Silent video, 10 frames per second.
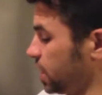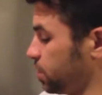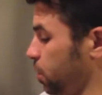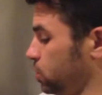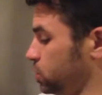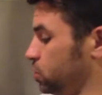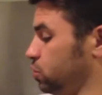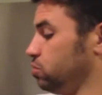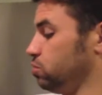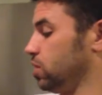as opposed
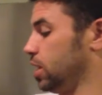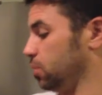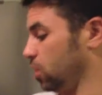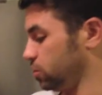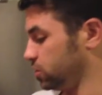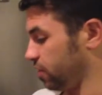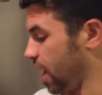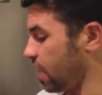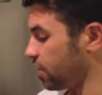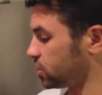to loads of
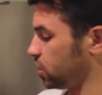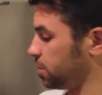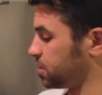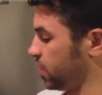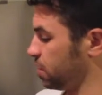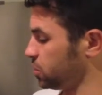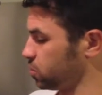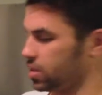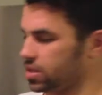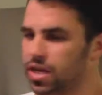other types of
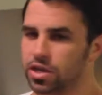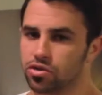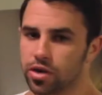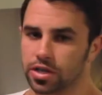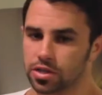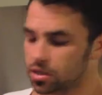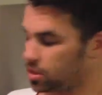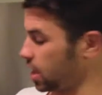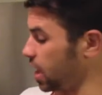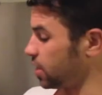animals where the
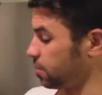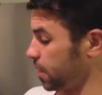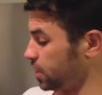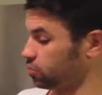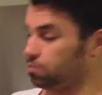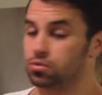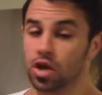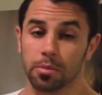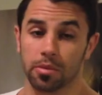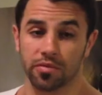saturates are the major
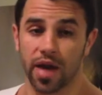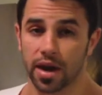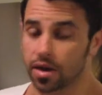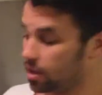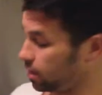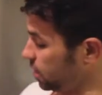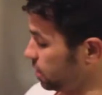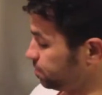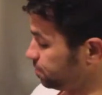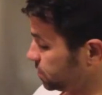type of fat,
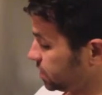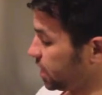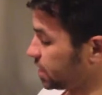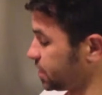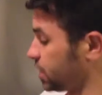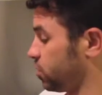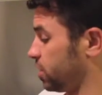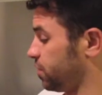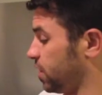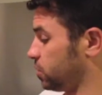it's an
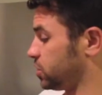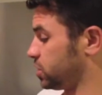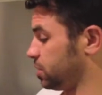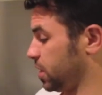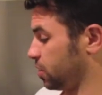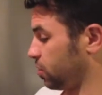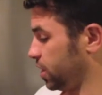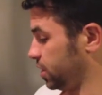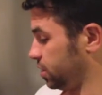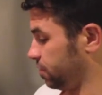unsaturated fat, which is
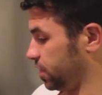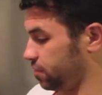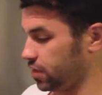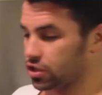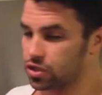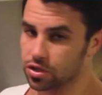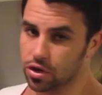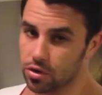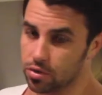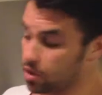omega-3 in fish.
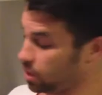So,